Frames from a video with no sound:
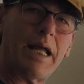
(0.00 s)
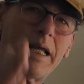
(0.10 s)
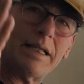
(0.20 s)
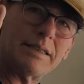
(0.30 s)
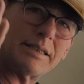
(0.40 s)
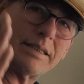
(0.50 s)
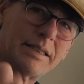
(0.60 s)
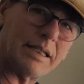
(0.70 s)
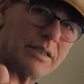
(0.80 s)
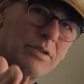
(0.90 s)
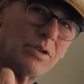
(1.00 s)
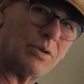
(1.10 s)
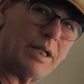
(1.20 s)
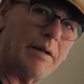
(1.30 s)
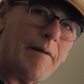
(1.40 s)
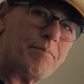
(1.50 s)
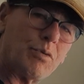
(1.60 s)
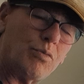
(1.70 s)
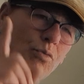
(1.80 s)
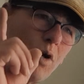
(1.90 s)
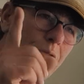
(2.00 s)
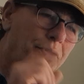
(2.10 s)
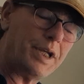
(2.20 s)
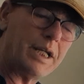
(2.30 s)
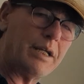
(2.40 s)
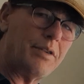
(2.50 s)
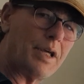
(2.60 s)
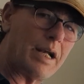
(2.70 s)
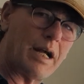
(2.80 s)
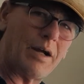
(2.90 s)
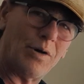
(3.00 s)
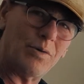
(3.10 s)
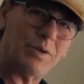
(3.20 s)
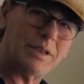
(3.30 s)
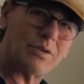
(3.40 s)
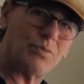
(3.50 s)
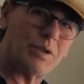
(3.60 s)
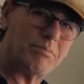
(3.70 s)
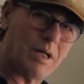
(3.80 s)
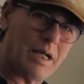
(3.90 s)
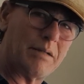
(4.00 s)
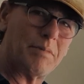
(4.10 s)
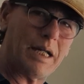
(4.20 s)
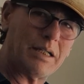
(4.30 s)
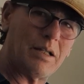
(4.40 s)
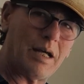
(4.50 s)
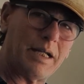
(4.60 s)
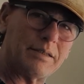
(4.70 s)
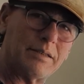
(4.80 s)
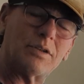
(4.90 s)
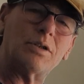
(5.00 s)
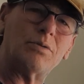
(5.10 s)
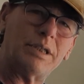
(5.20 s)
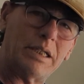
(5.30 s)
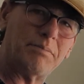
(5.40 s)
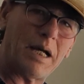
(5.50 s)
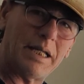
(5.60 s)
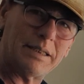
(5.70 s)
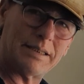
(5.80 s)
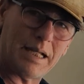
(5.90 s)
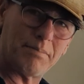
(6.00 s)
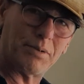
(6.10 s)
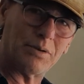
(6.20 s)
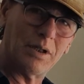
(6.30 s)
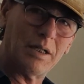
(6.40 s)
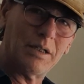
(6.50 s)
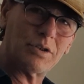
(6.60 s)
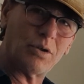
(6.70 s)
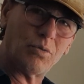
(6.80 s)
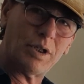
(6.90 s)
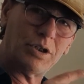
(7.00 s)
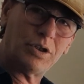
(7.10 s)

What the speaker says: and stick to it. One thing that I always remind my clients is you lead by example. So when